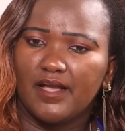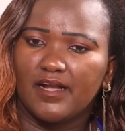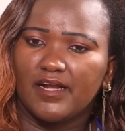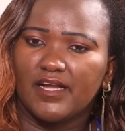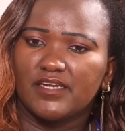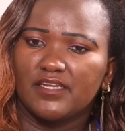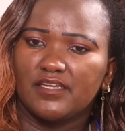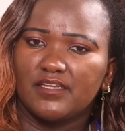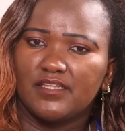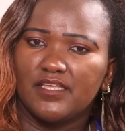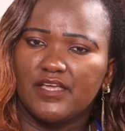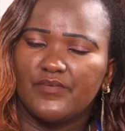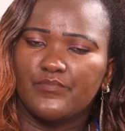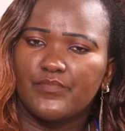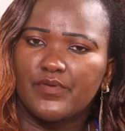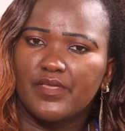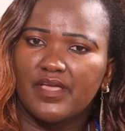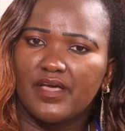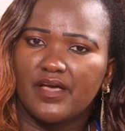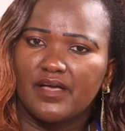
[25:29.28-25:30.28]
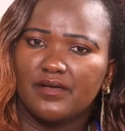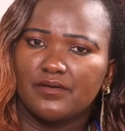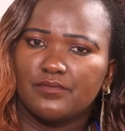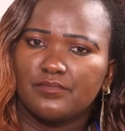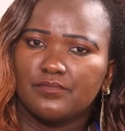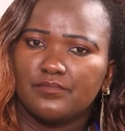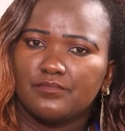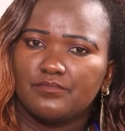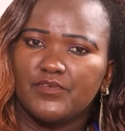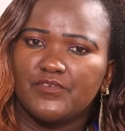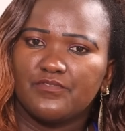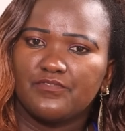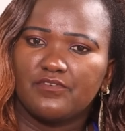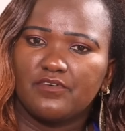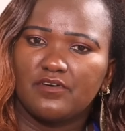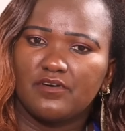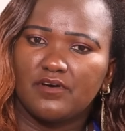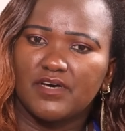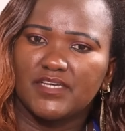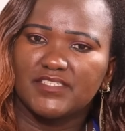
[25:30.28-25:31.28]
Akaniambia,
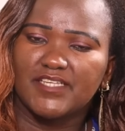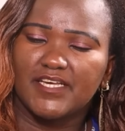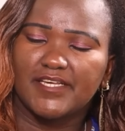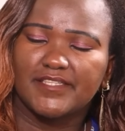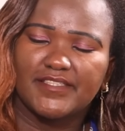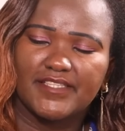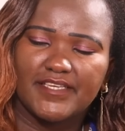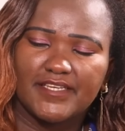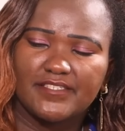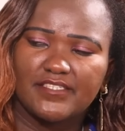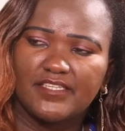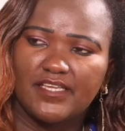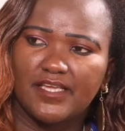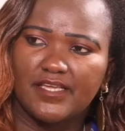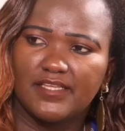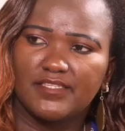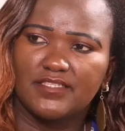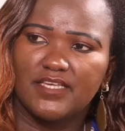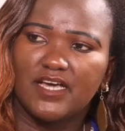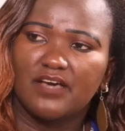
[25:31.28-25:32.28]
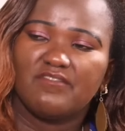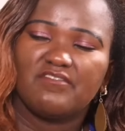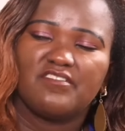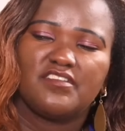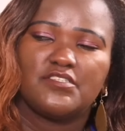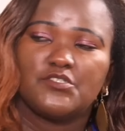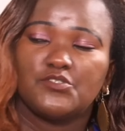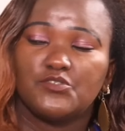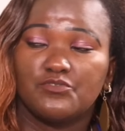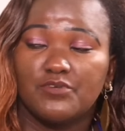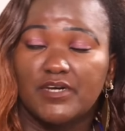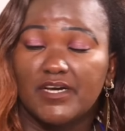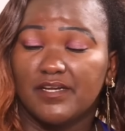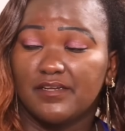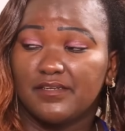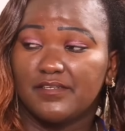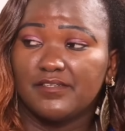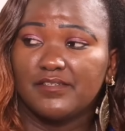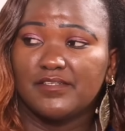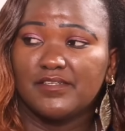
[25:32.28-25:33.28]
before a certain date, I'm very
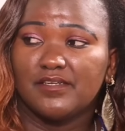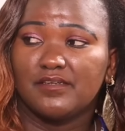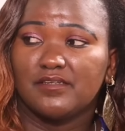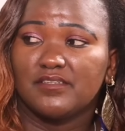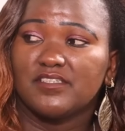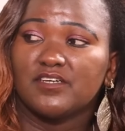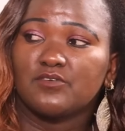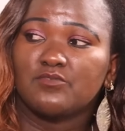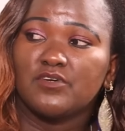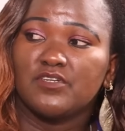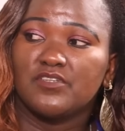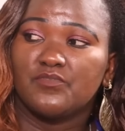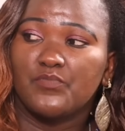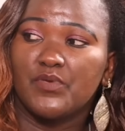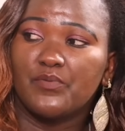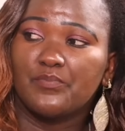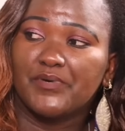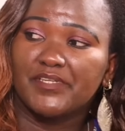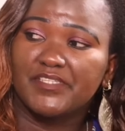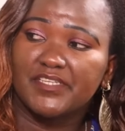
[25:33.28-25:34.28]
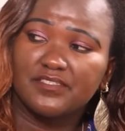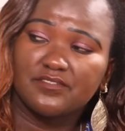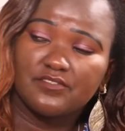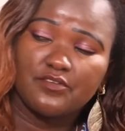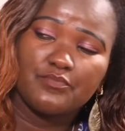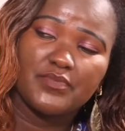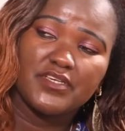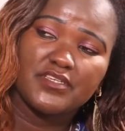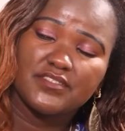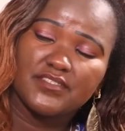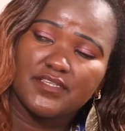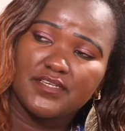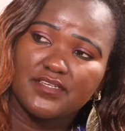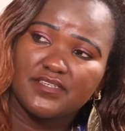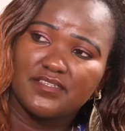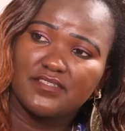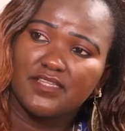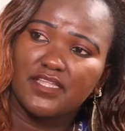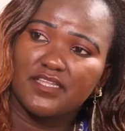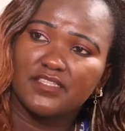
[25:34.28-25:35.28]
sure, nitakuwa nimepata hizo pesa
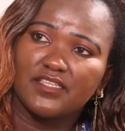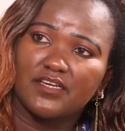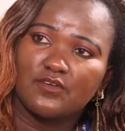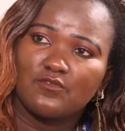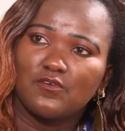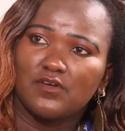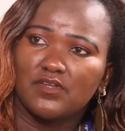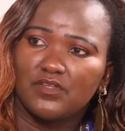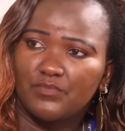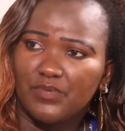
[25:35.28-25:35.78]
na nitakuwa